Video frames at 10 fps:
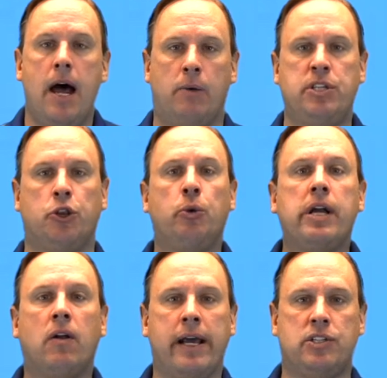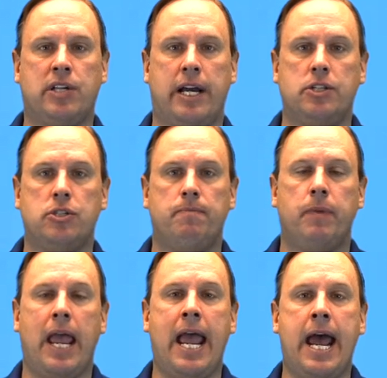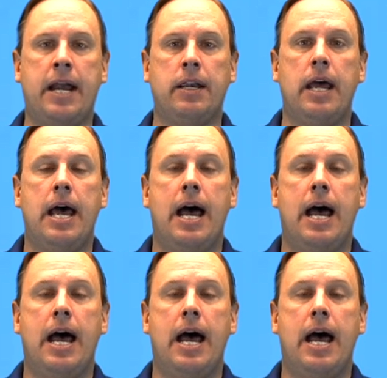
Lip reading: I was at 3 client sites and